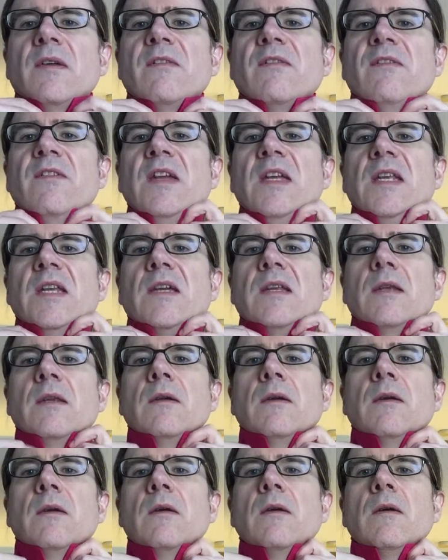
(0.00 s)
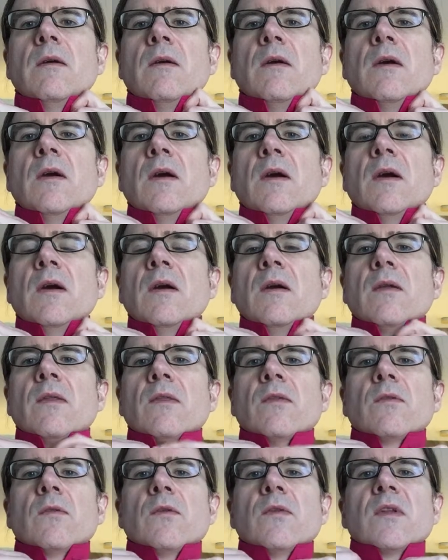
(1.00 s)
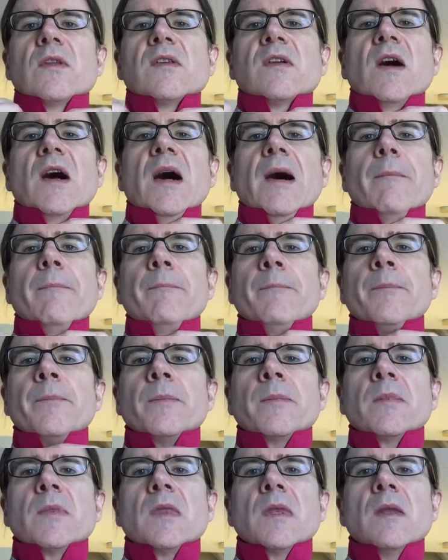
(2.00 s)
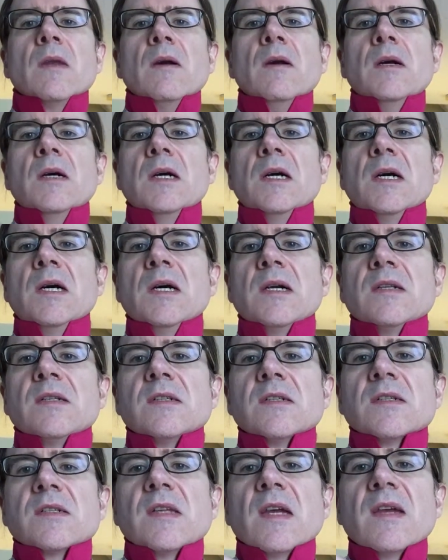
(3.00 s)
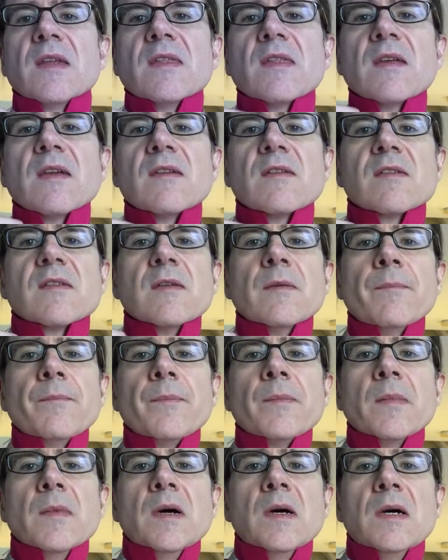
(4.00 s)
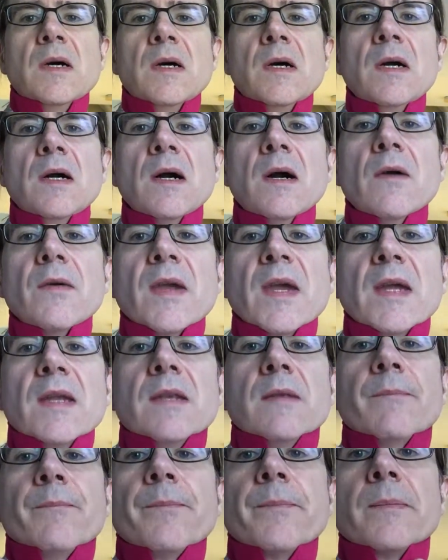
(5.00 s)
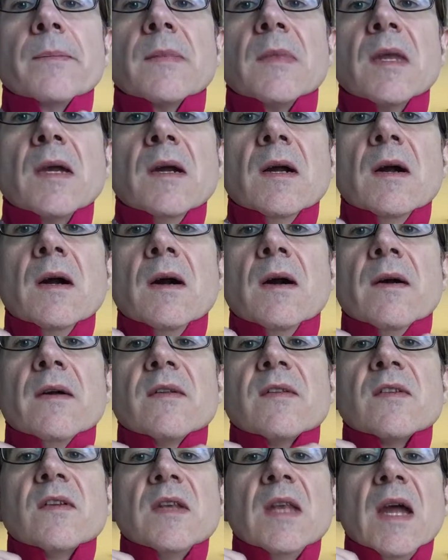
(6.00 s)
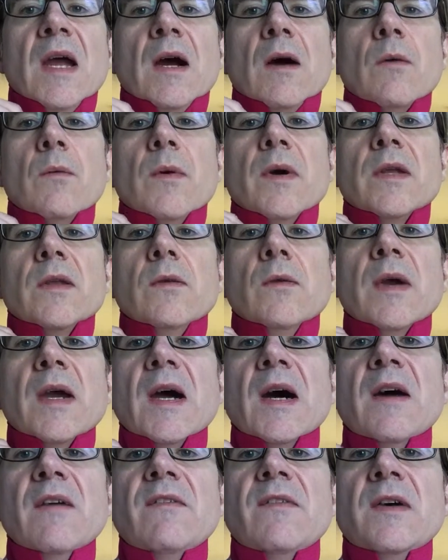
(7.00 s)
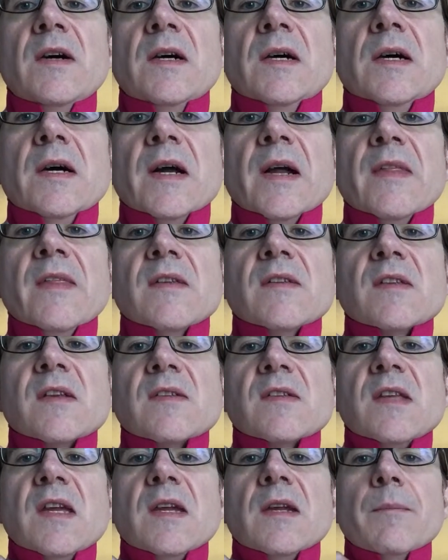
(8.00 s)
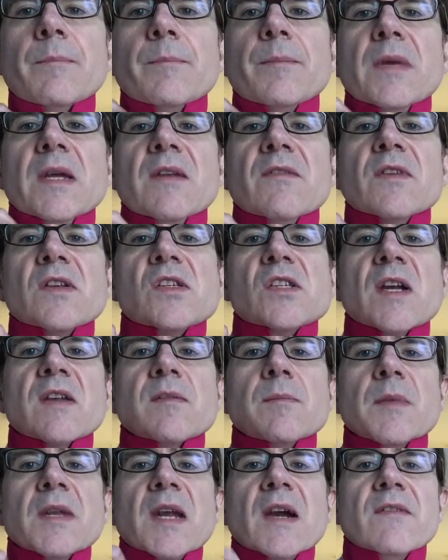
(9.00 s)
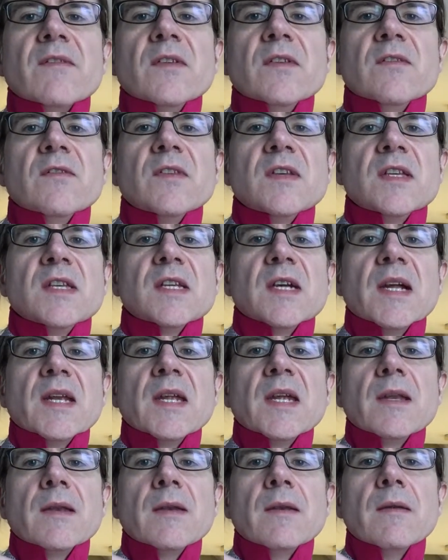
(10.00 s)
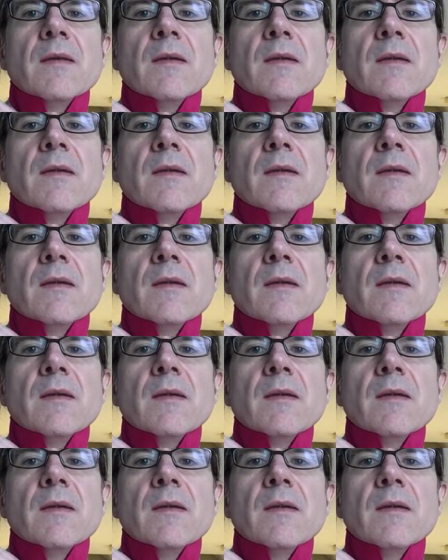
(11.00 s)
feed it through the top, just like this. Okay, so now what you have, and this does take a bit of adjustment after you've done it,